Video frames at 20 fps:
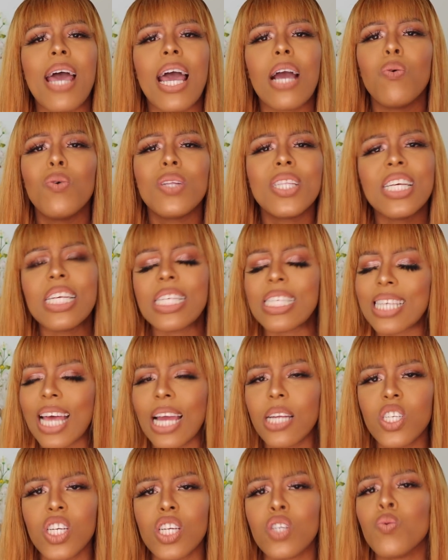With his
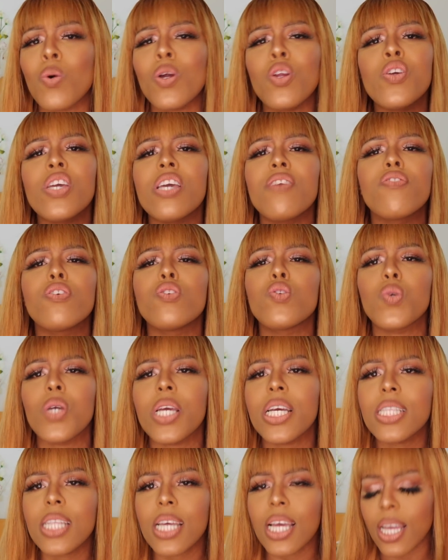side chicks. What are you even
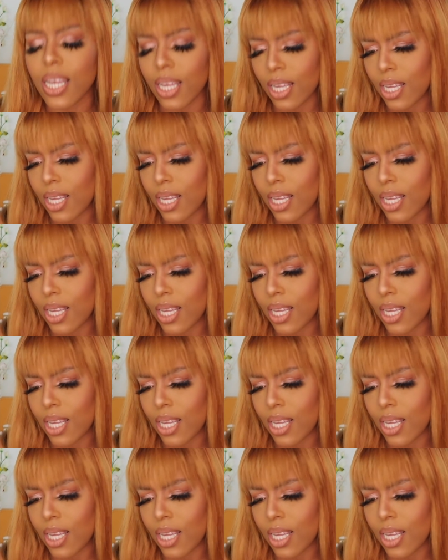doing there?